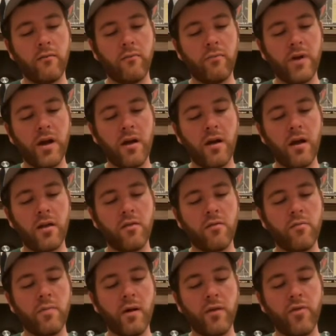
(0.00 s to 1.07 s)
I do
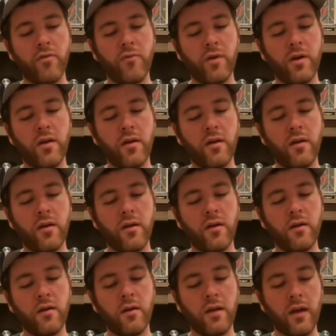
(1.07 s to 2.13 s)
about 3.
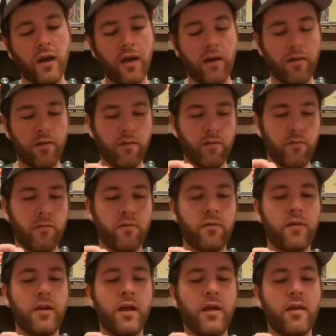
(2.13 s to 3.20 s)
Yeah, so
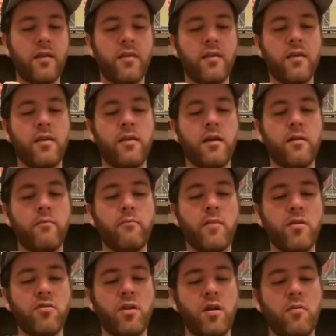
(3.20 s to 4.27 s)
now you can see not
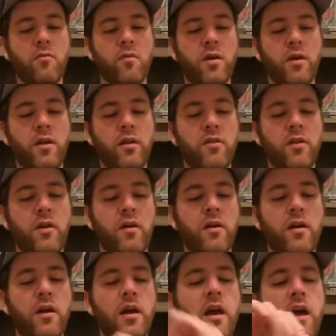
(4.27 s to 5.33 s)
much air will get in there.
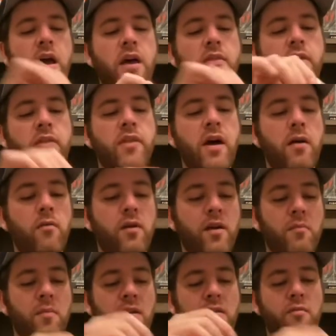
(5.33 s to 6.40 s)
And then that will give
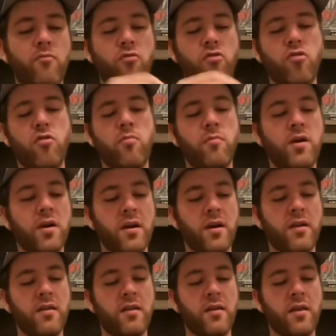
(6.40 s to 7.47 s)
me some room
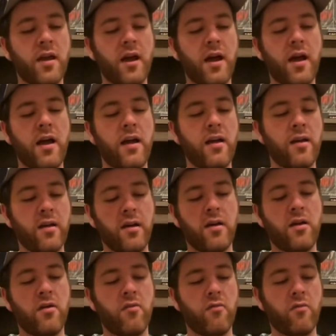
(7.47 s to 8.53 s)
to tie
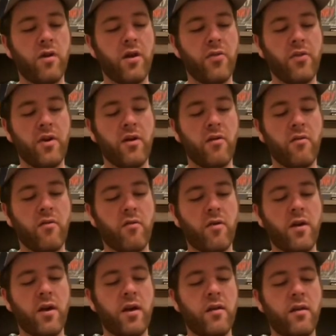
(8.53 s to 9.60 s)
right there,
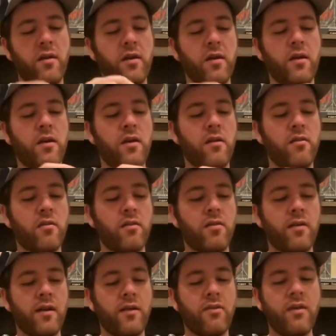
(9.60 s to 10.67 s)
okay? Just
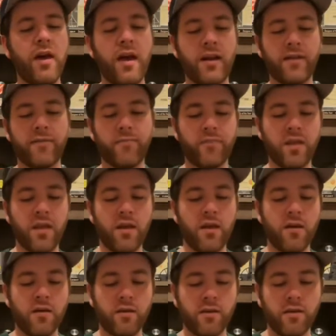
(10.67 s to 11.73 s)
like that.
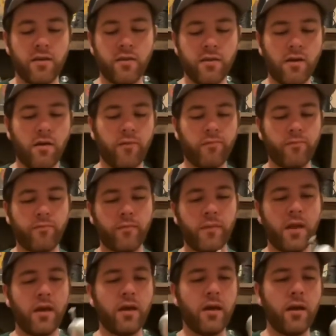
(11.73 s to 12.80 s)
So,
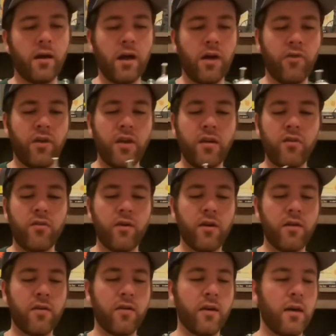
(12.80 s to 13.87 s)
at the end of
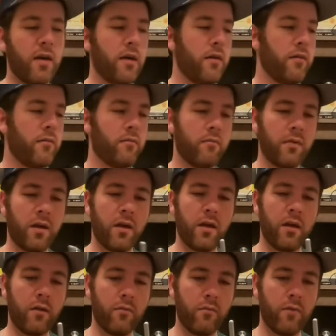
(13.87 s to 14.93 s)
this, and
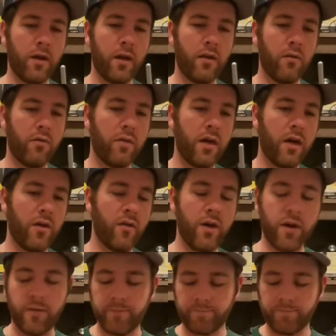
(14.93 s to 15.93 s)
again, got a little tail there.